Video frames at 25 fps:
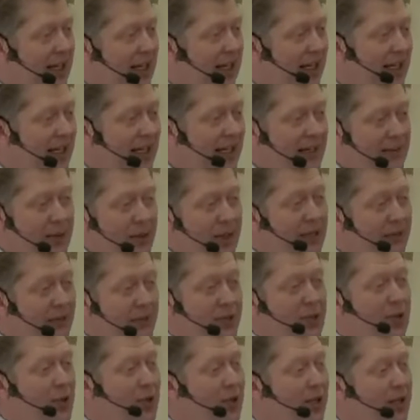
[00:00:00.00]
And I'm not
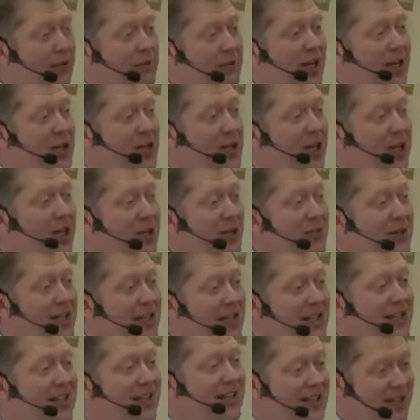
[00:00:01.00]
even talking about church
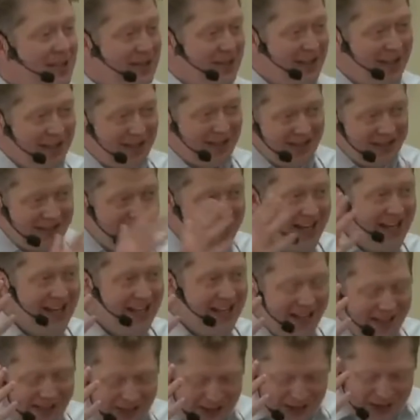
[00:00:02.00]
meetings. So
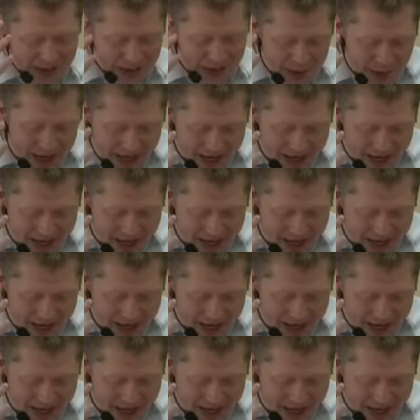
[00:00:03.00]
this is the